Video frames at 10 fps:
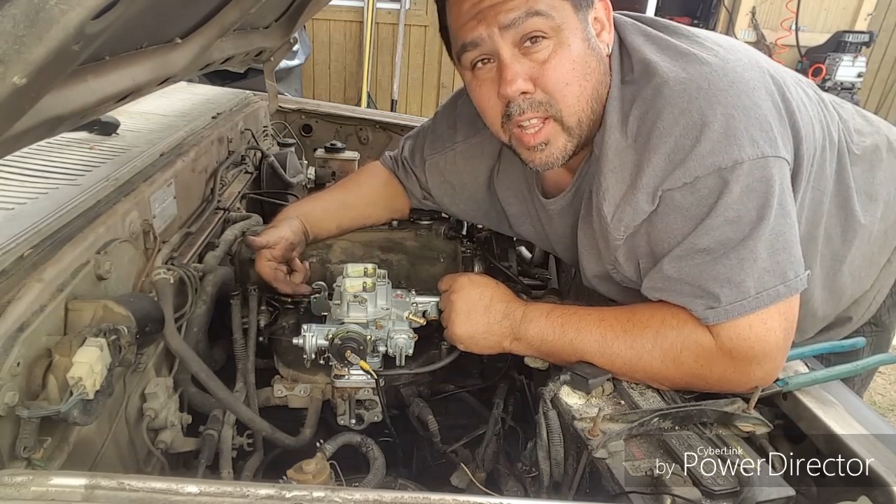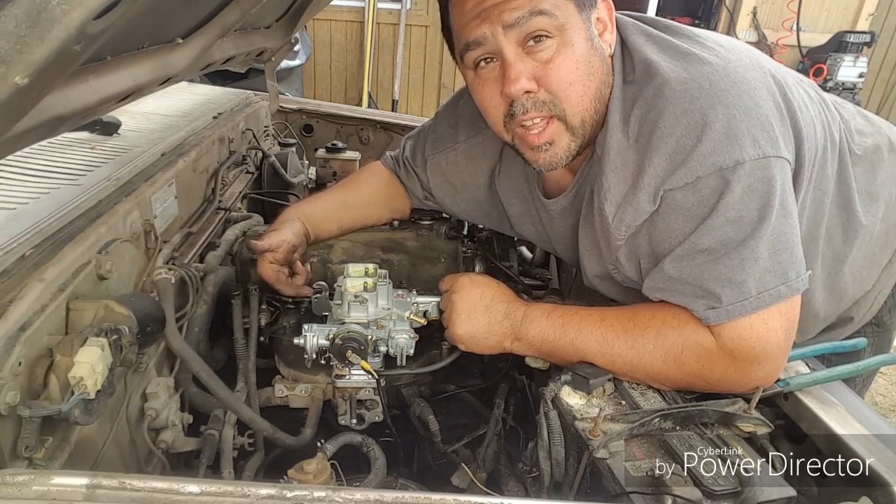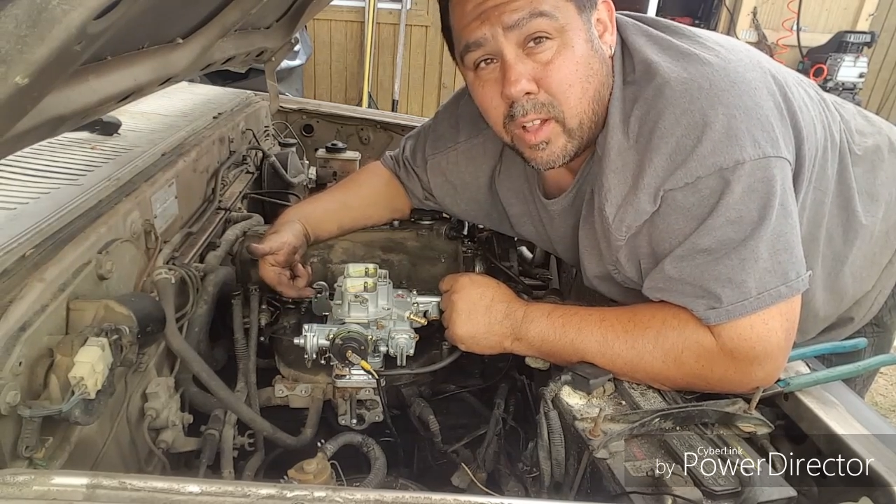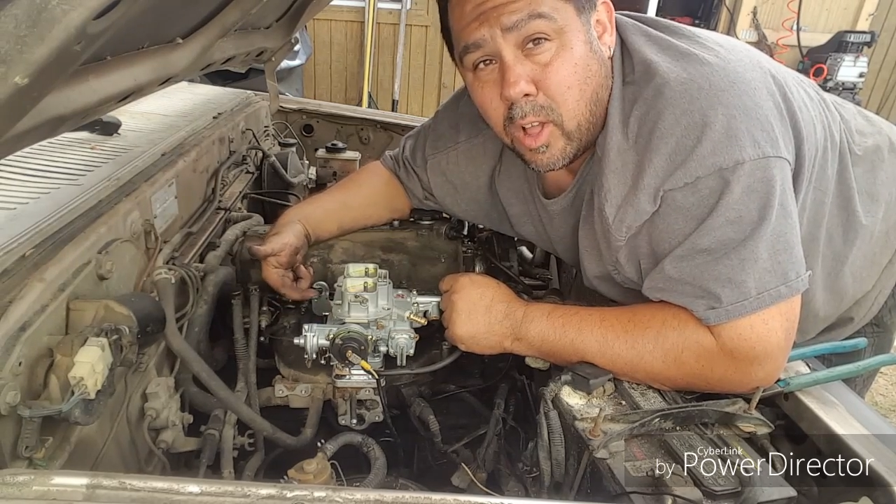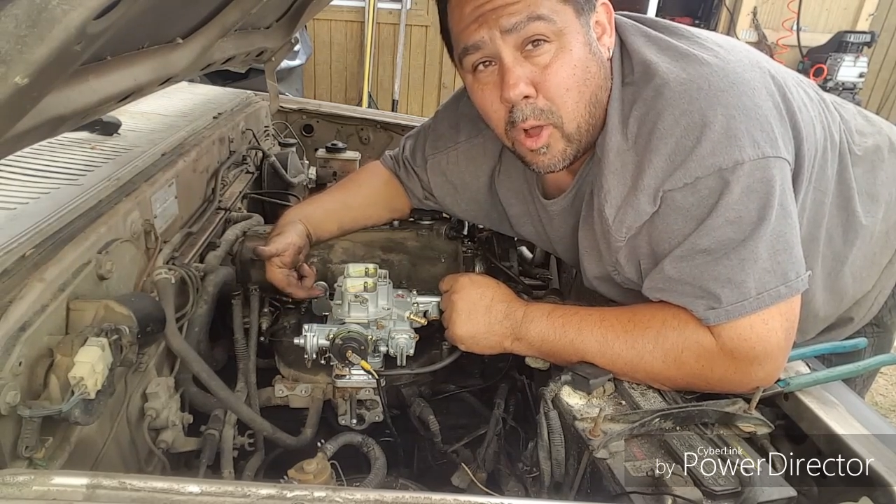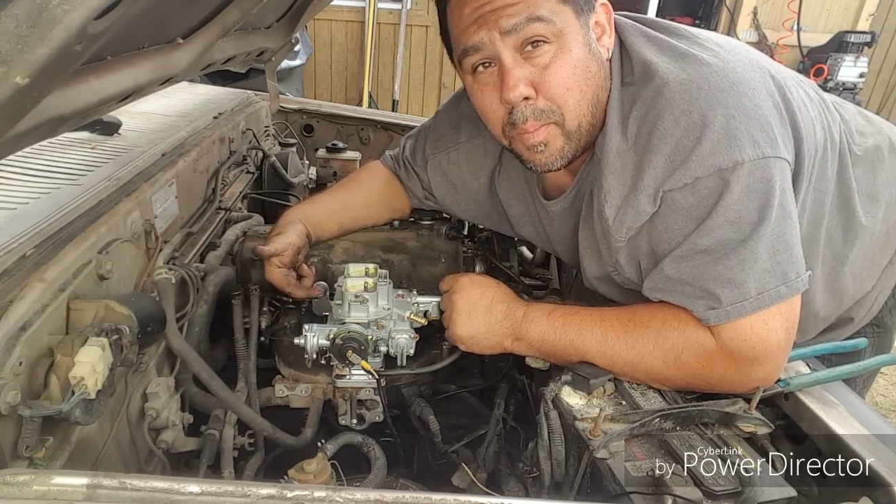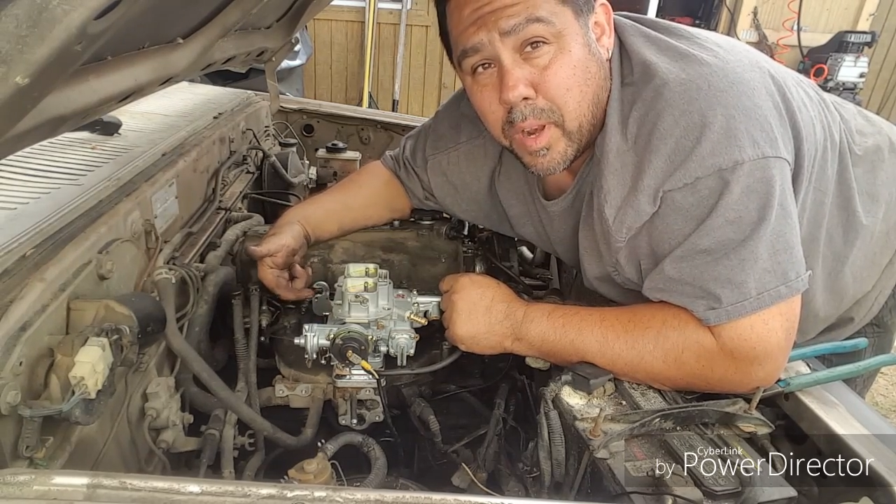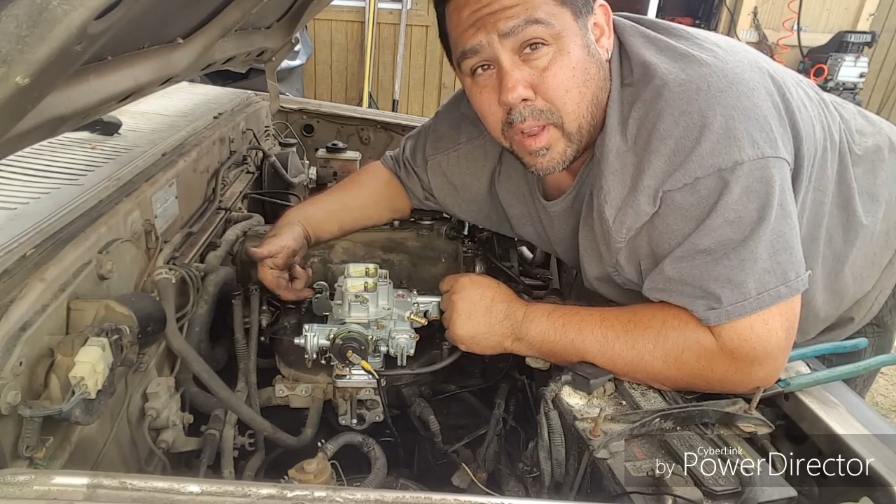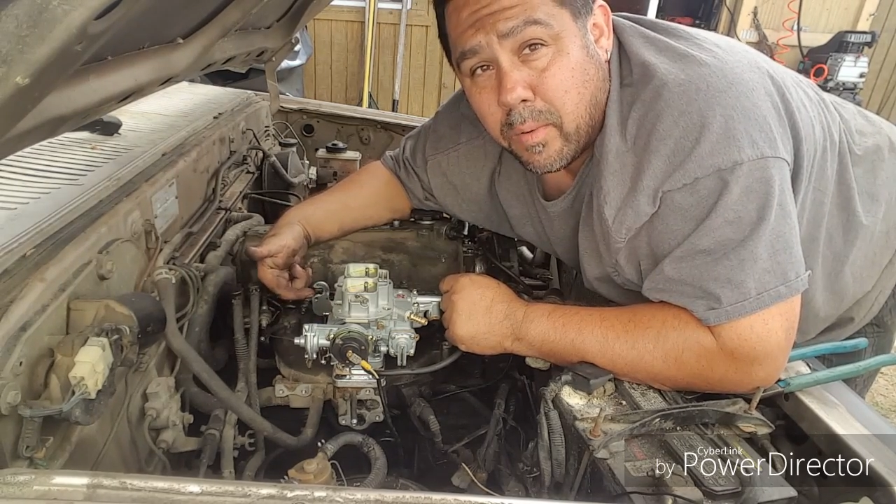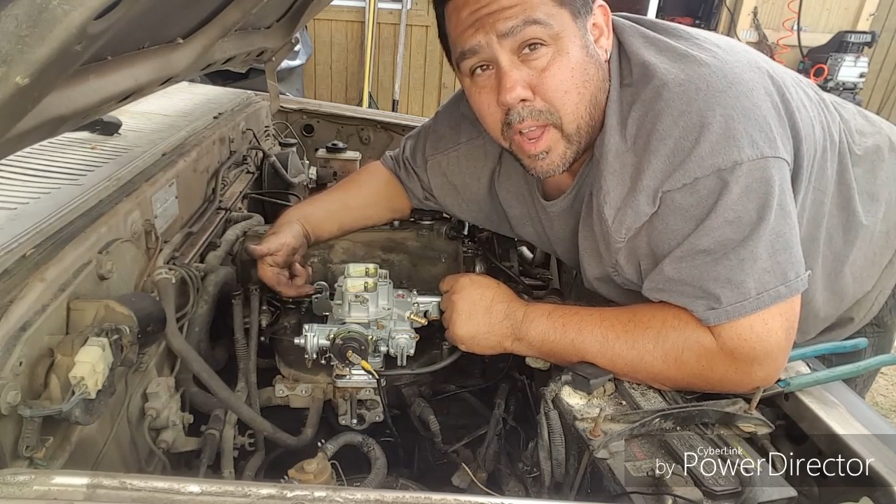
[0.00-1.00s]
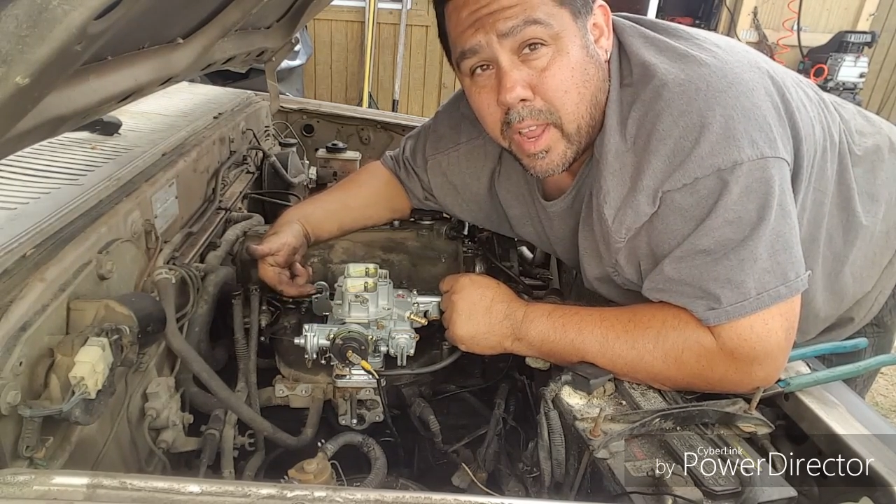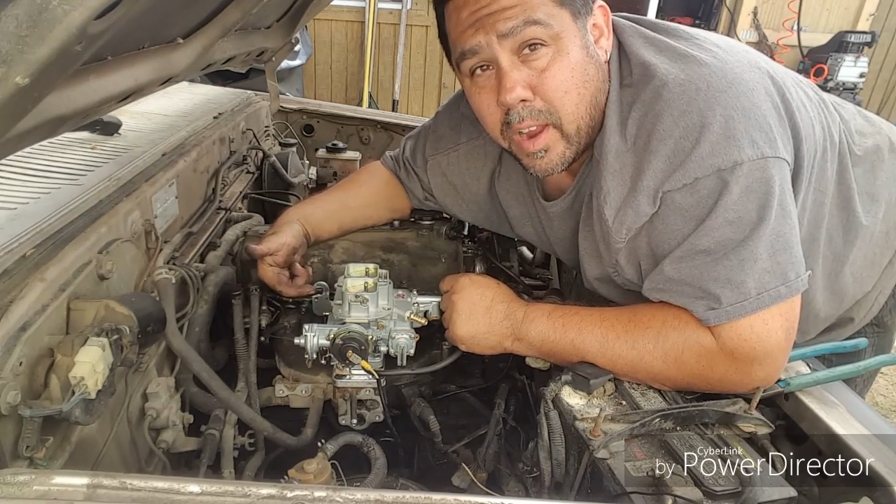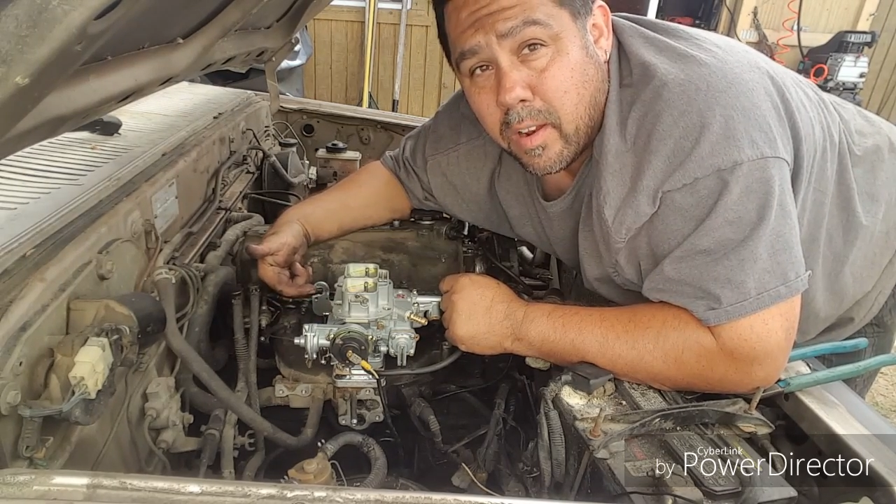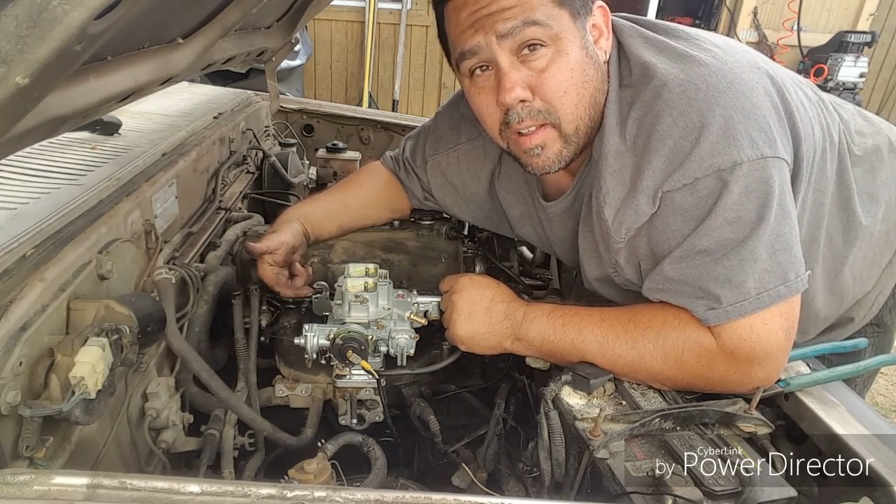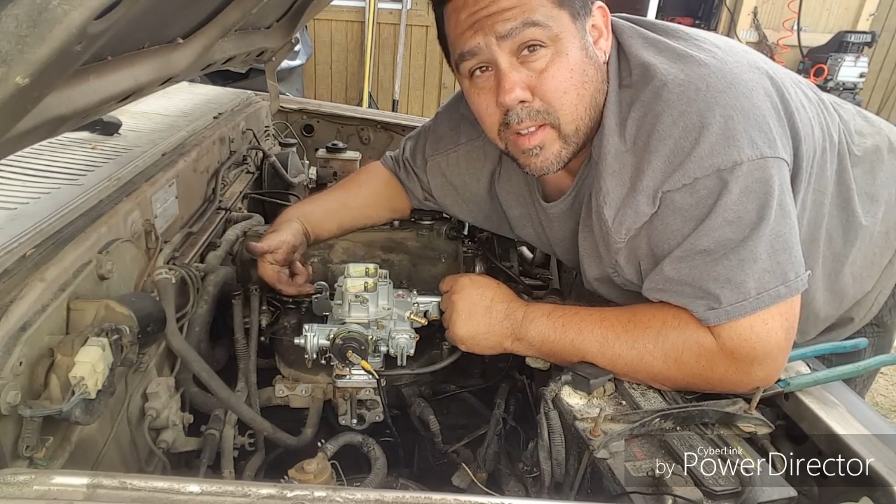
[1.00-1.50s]
little opening right
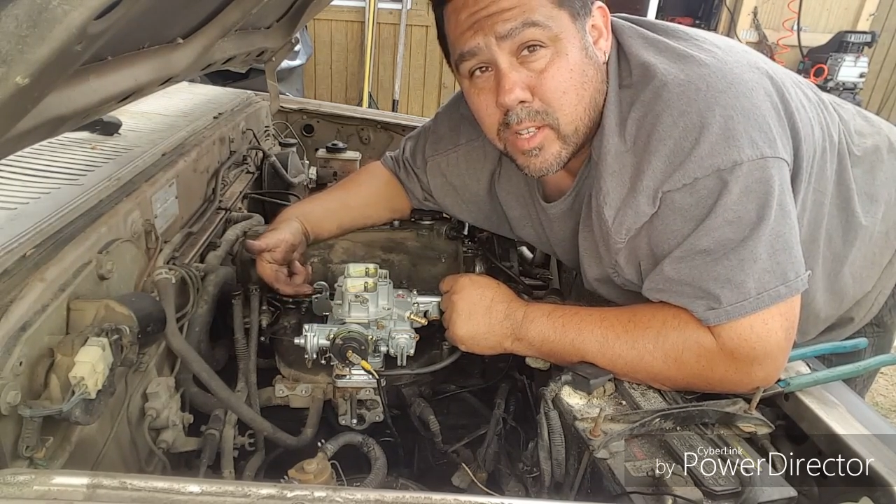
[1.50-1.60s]
here.